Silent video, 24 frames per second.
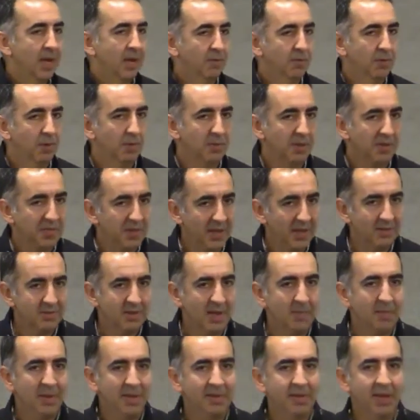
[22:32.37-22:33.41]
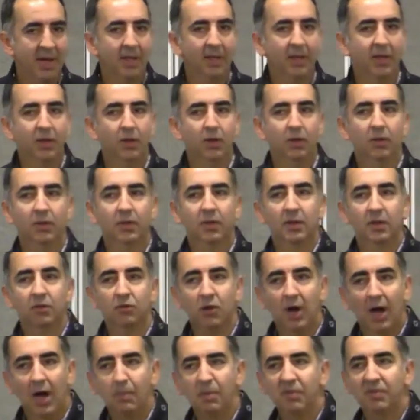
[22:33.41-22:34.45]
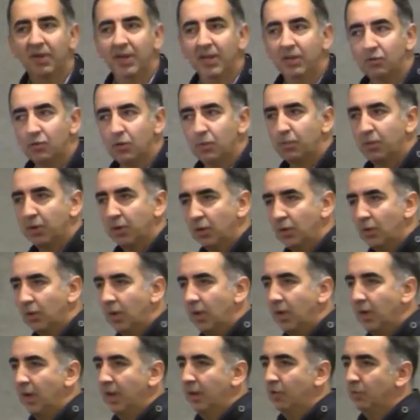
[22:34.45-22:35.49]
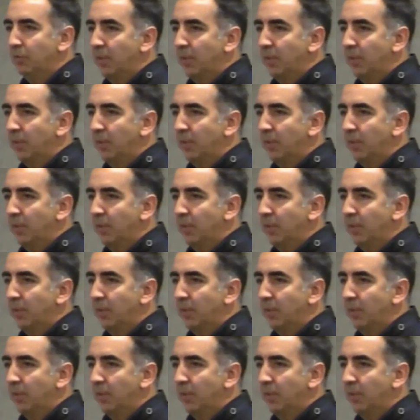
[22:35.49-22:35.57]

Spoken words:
From the things I've been telling you, the job of an entrepreneur is